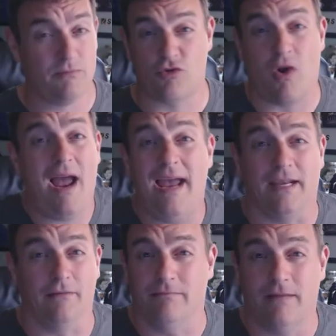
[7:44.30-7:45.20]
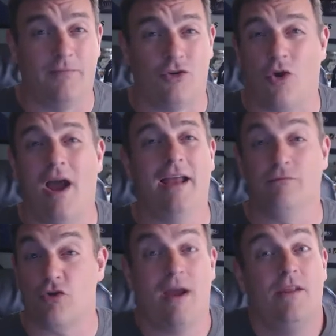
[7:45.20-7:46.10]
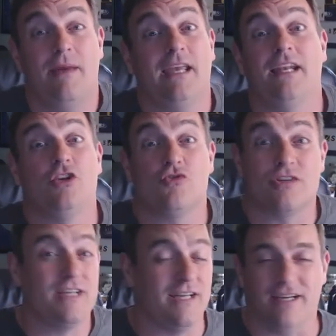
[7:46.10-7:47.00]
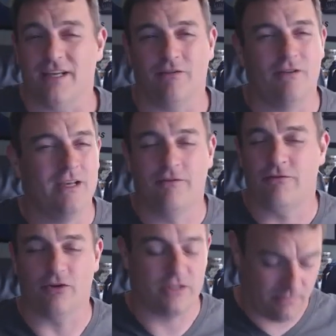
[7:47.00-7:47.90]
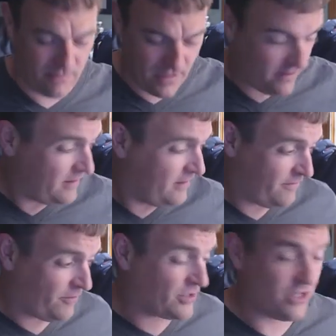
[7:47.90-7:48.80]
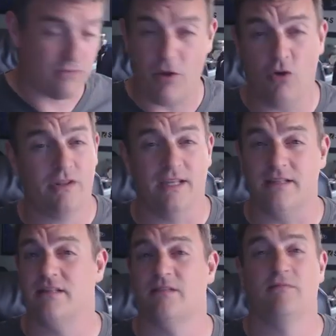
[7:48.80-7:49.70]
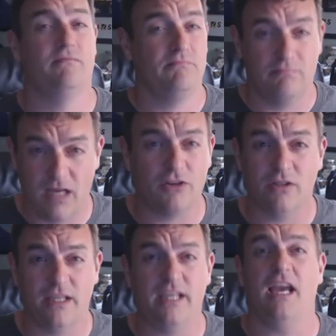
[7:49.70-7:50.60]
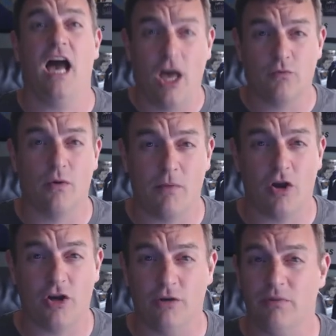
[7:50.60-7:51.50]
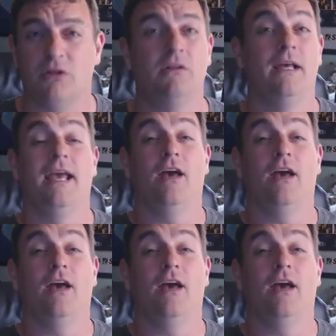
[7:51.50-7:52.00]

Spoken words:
I'm trying to make it interesting enough for a smoke that's utterly unremarkable,